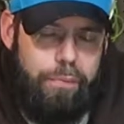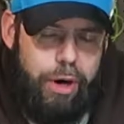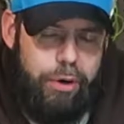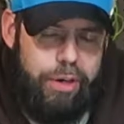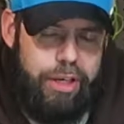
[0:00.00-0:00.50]

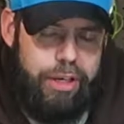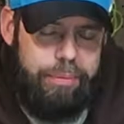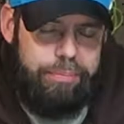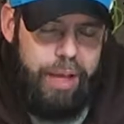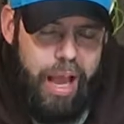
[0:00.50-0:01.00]

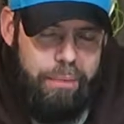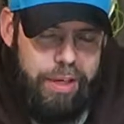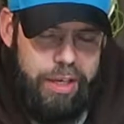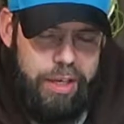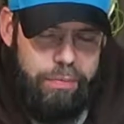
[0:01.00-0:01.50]
very
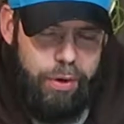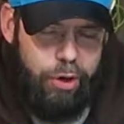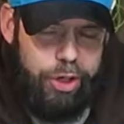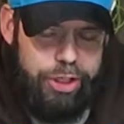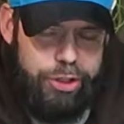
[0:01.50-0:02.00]
heavy,
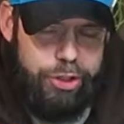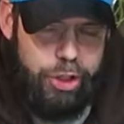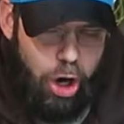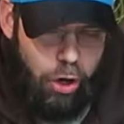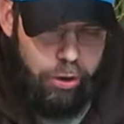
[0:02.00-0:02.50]
very
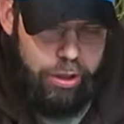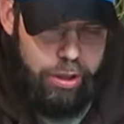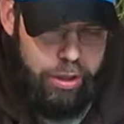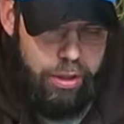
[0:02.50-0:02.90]
dark.